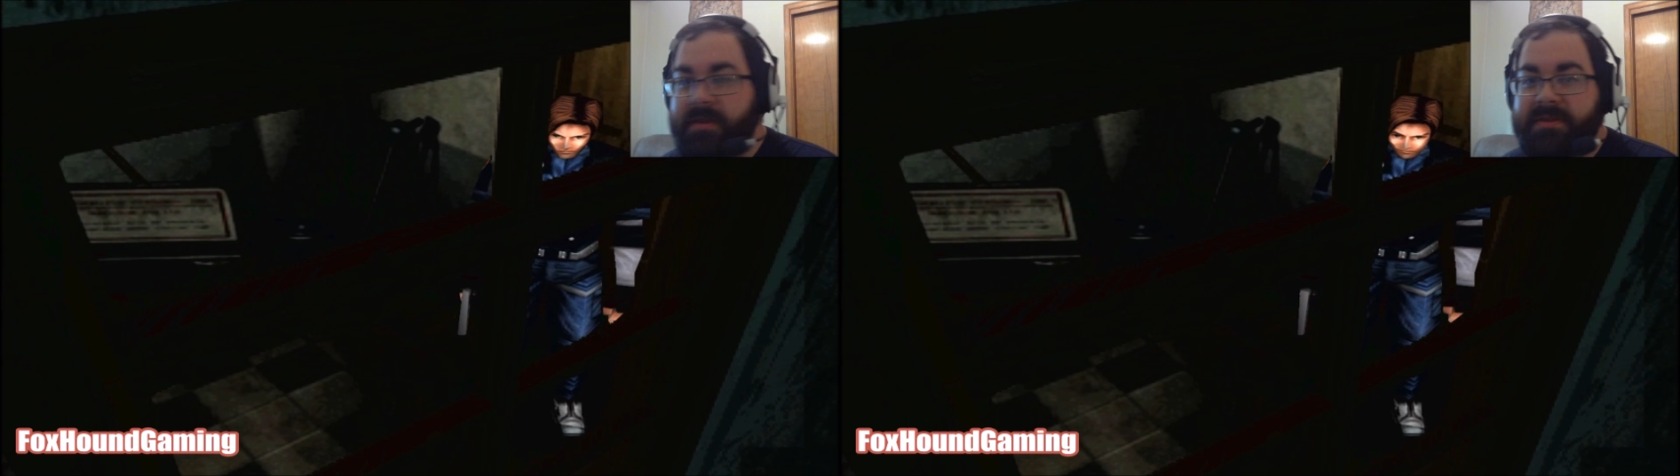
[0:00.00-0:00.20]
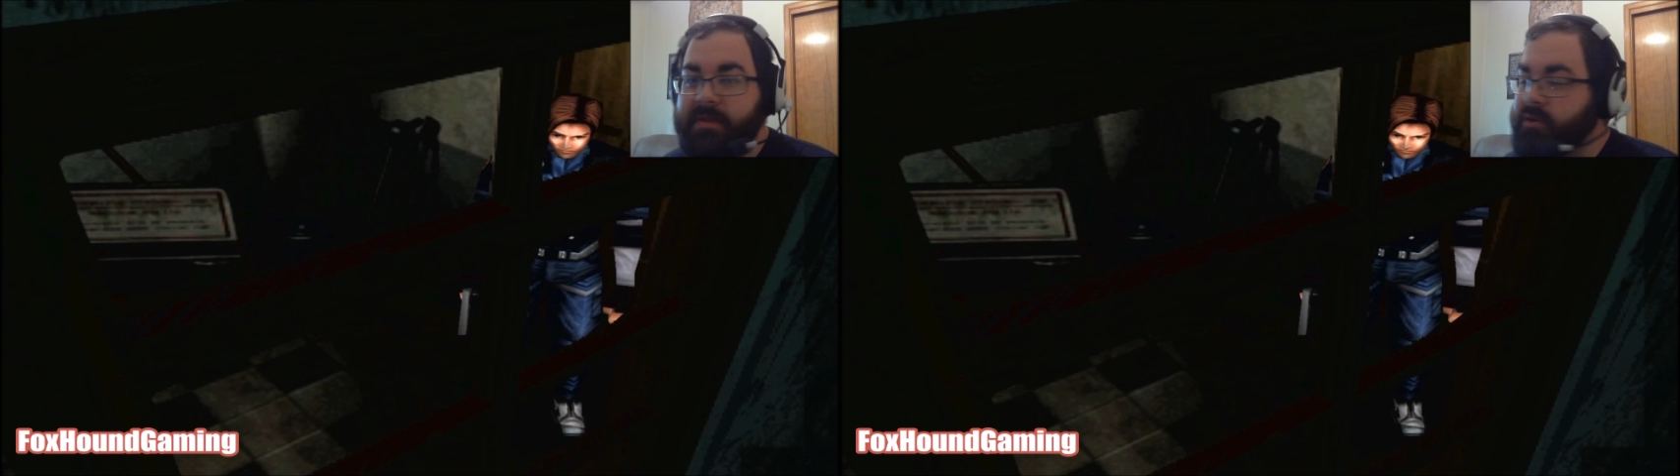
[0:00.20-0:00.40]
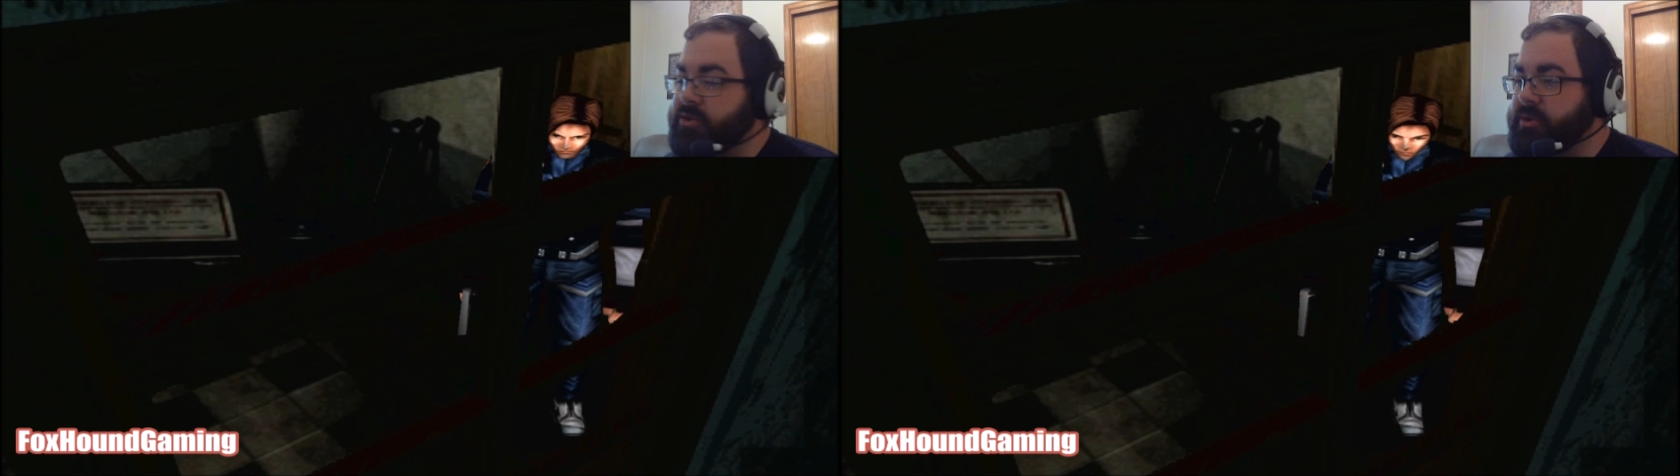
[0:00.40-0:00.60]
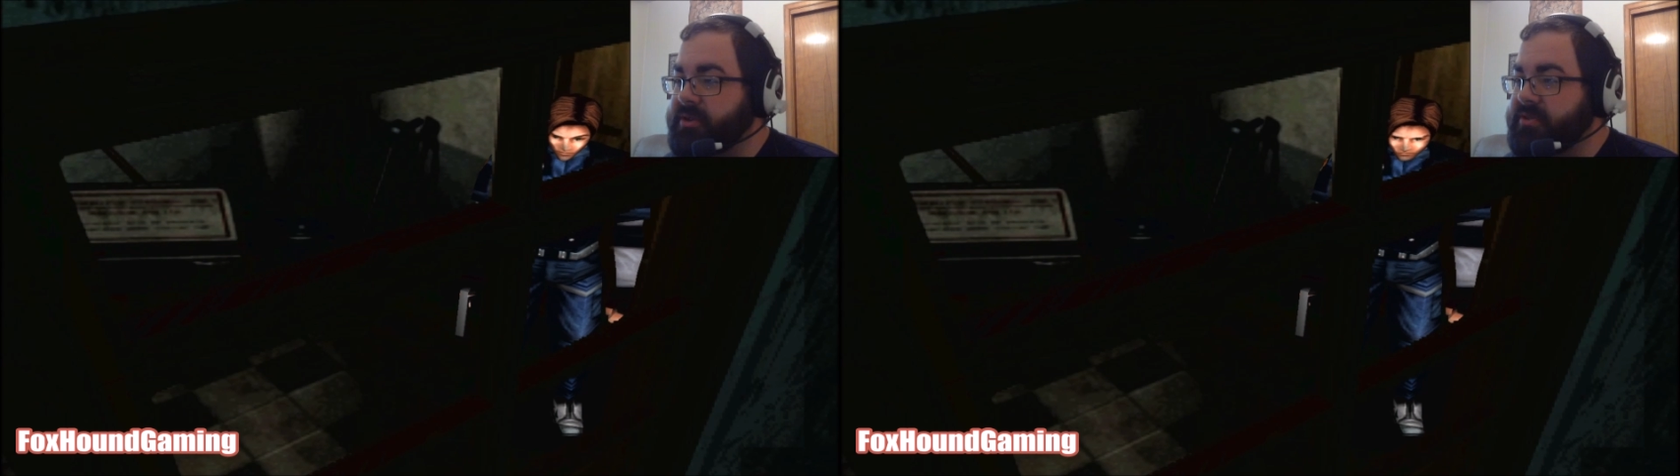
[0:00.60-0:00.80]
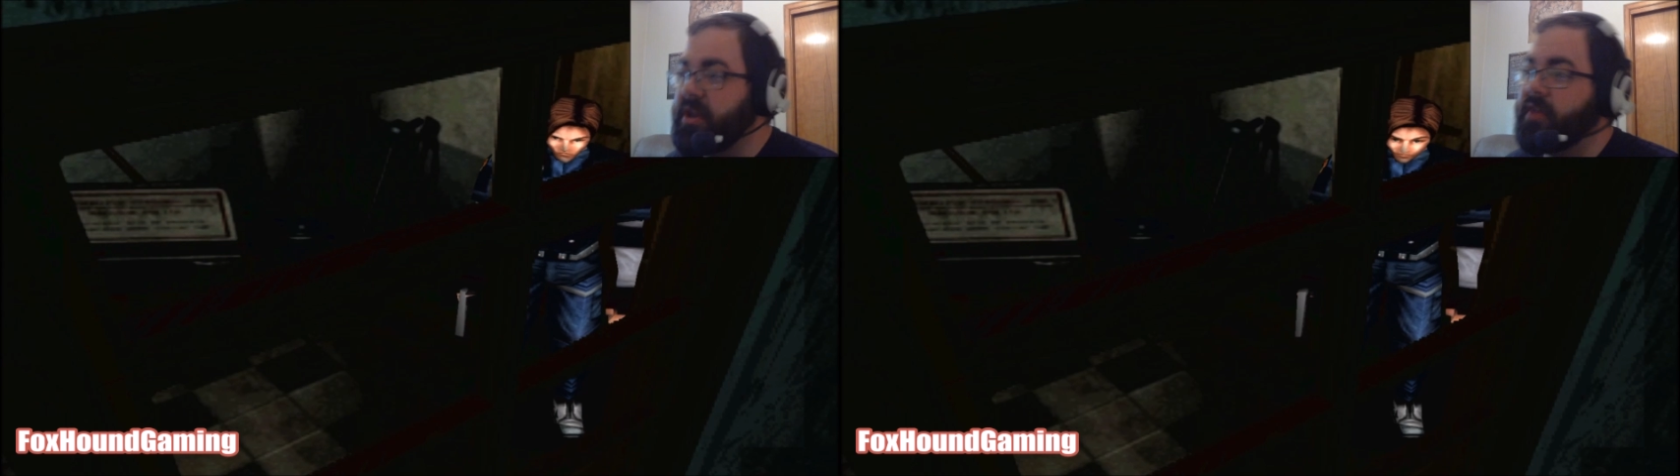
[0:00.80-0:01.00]
this in the first
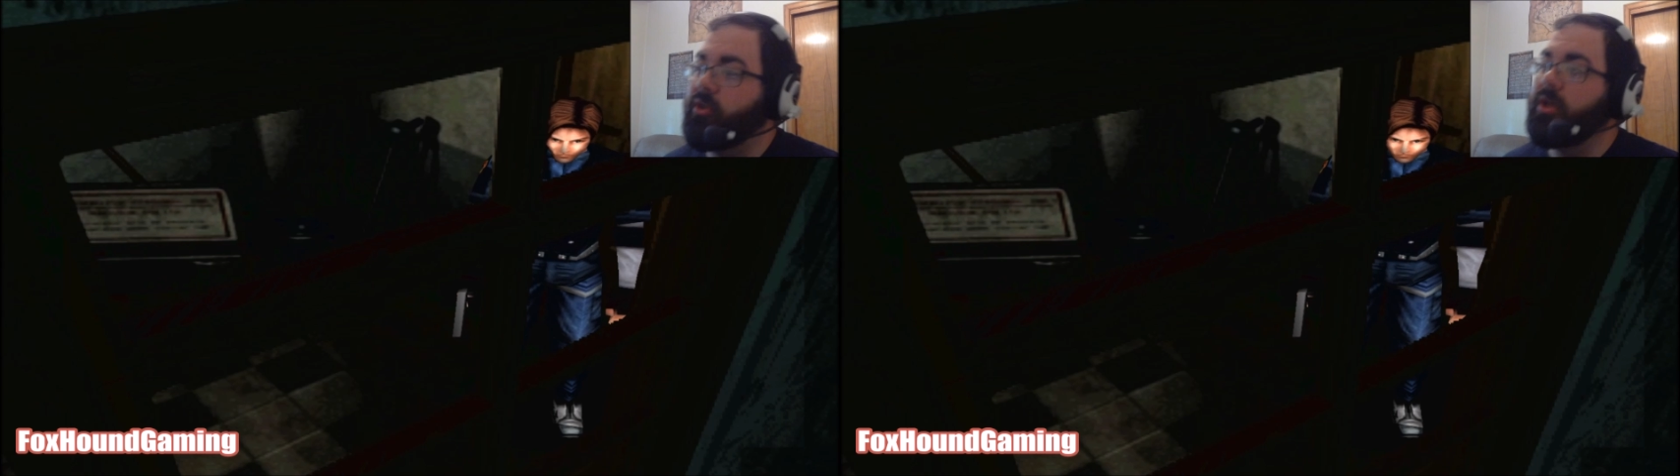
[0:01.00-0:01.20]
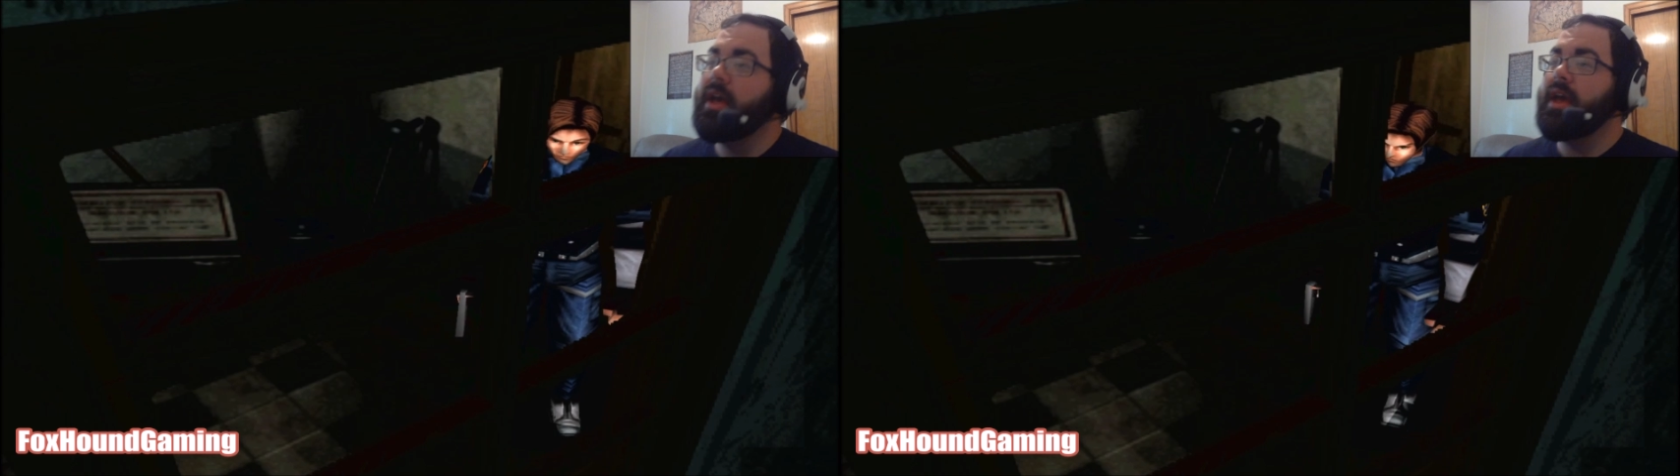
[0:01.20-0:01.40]
Resident Evil,